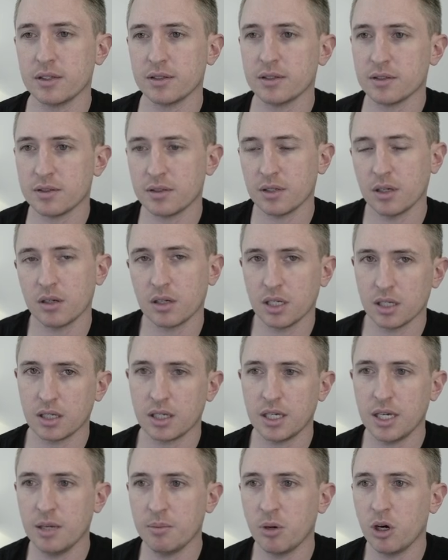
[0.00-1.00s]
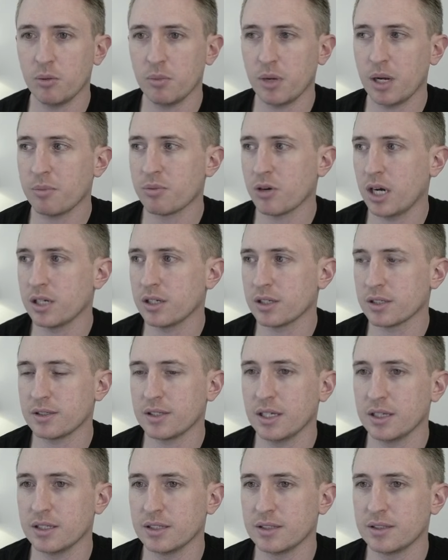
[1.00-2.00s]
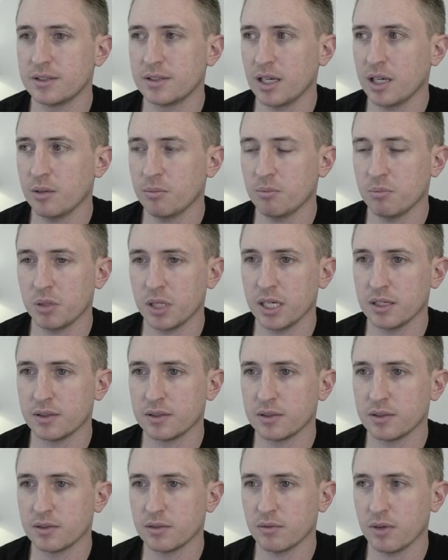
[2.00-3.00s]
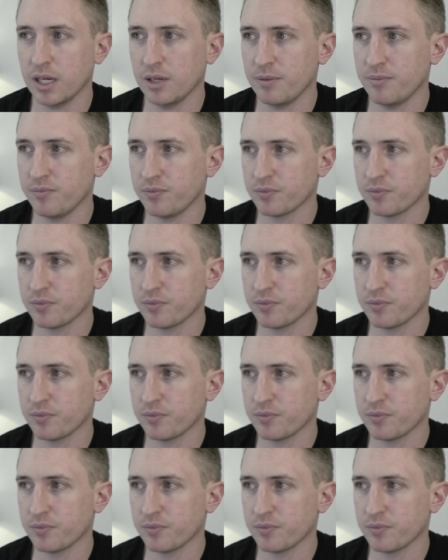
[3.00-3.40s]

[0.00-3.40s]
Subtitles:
I'm going to keep all my projects in the same place, right?